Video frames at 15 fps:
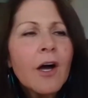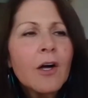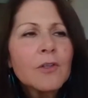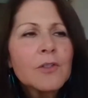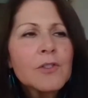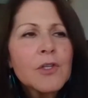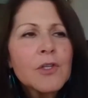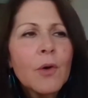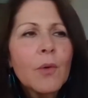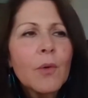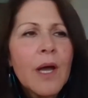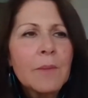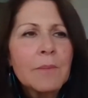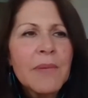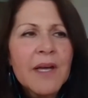also
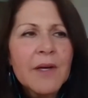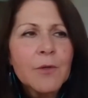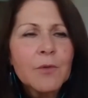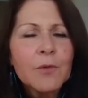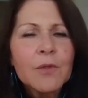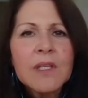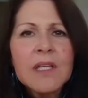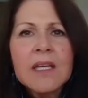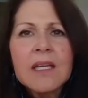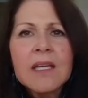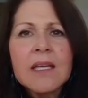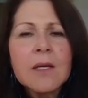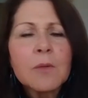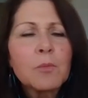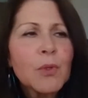about
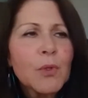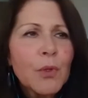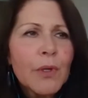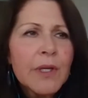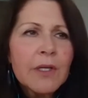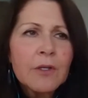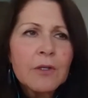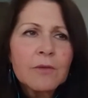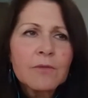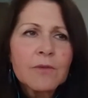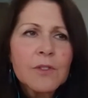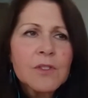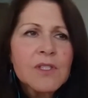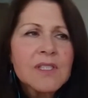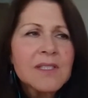the employer
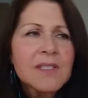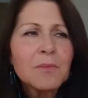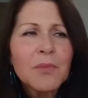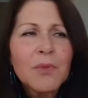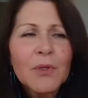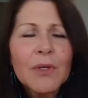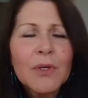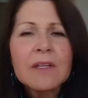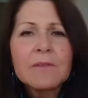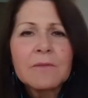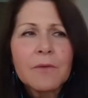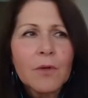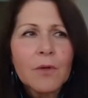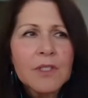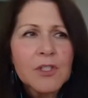versus employee
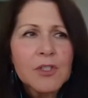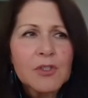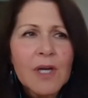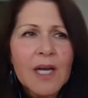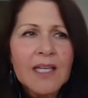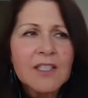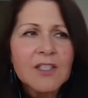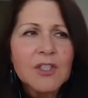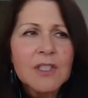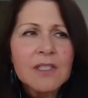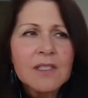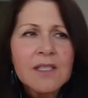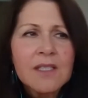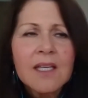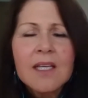focused
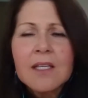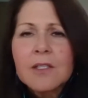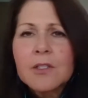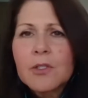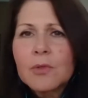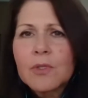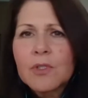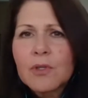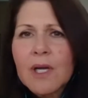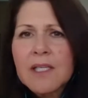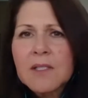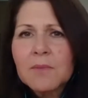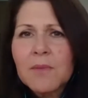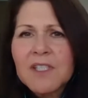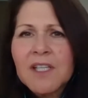strategies to
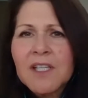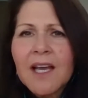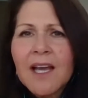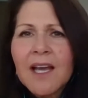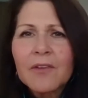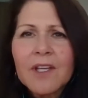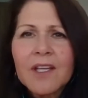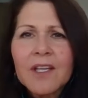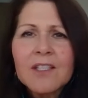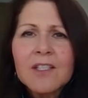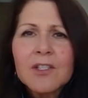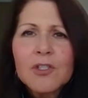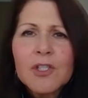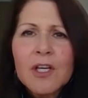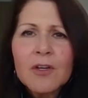address mental health. Can
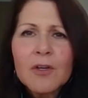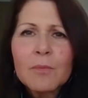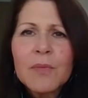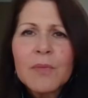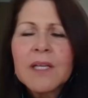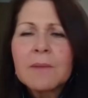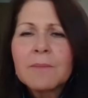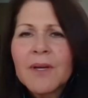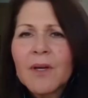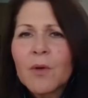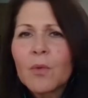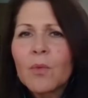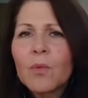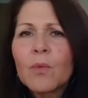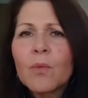you share a bit
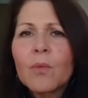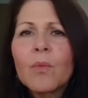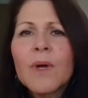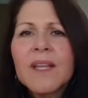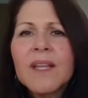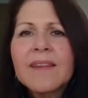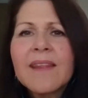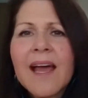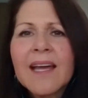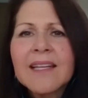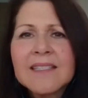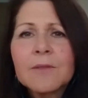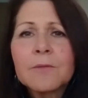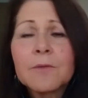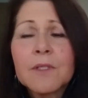about what
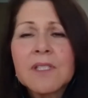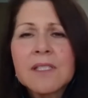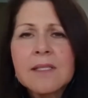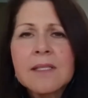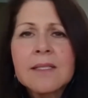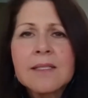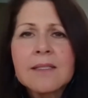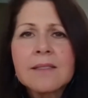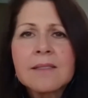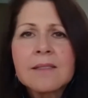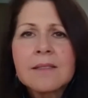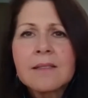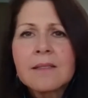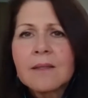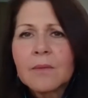that difference is
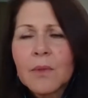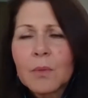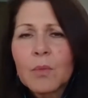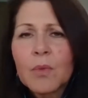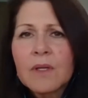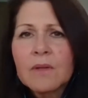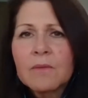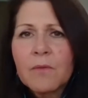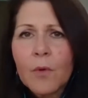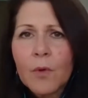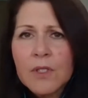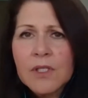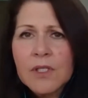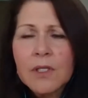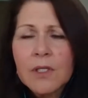when we
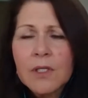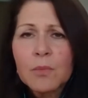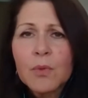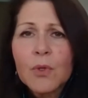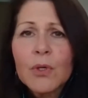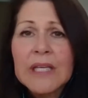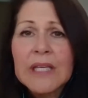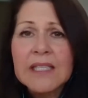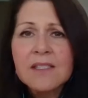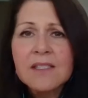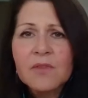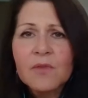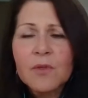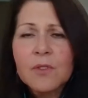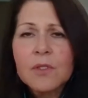focus on
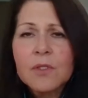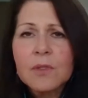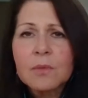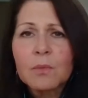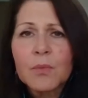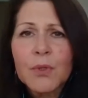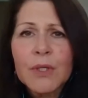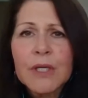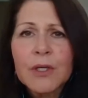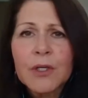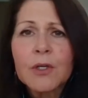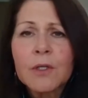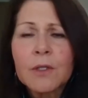employees versus employer?